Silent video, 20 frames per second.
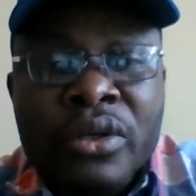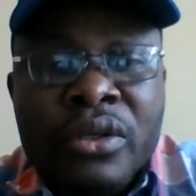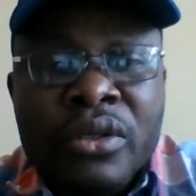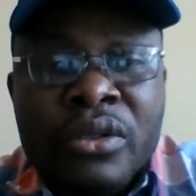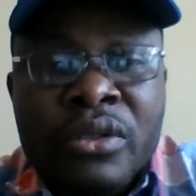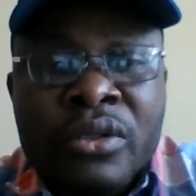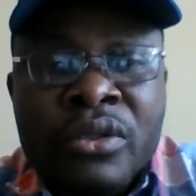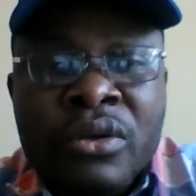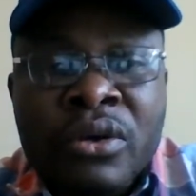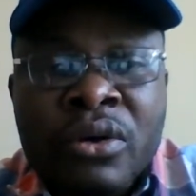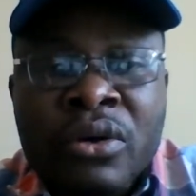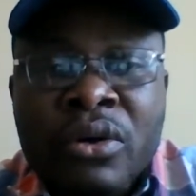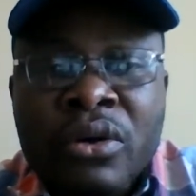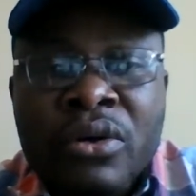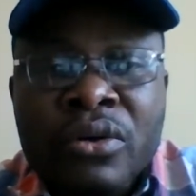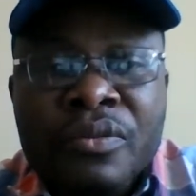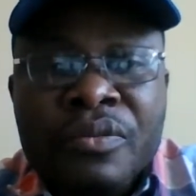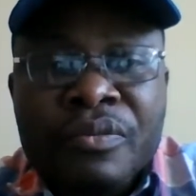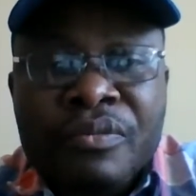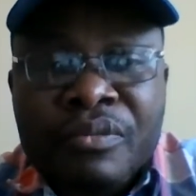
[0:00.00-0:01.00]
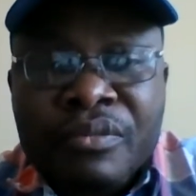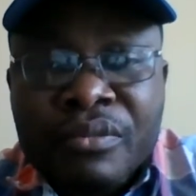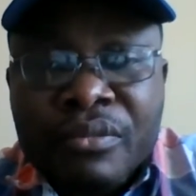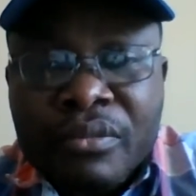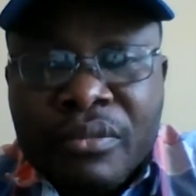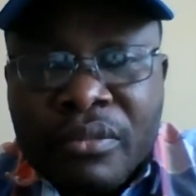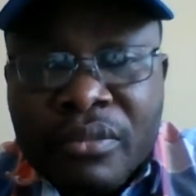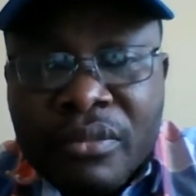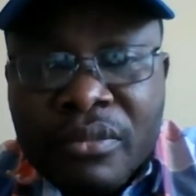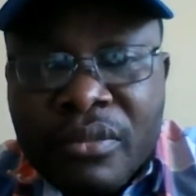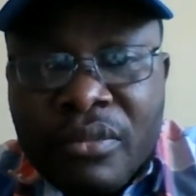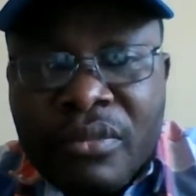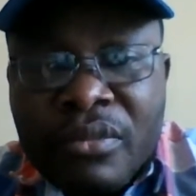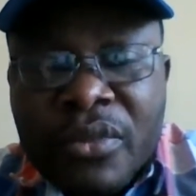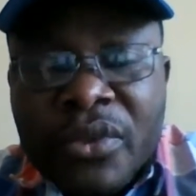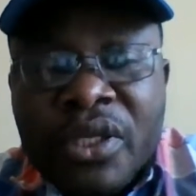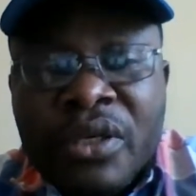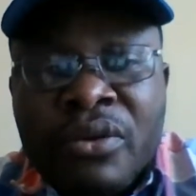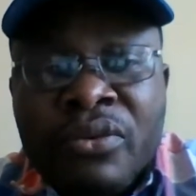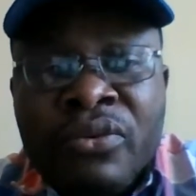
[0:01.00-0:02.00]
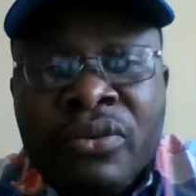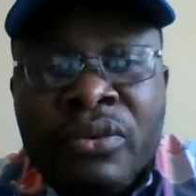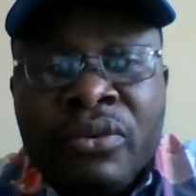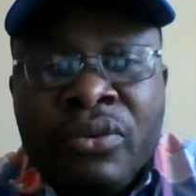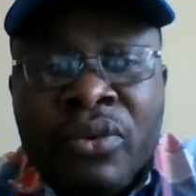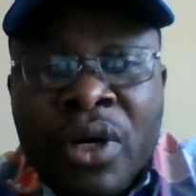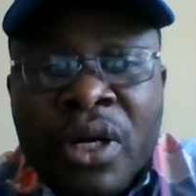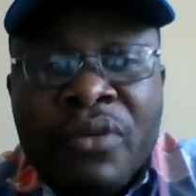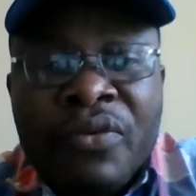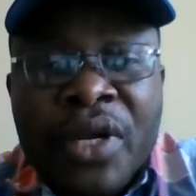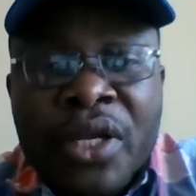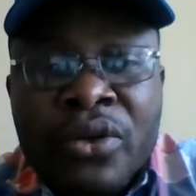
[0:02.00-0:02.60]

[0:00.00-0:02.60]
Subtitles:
So whatever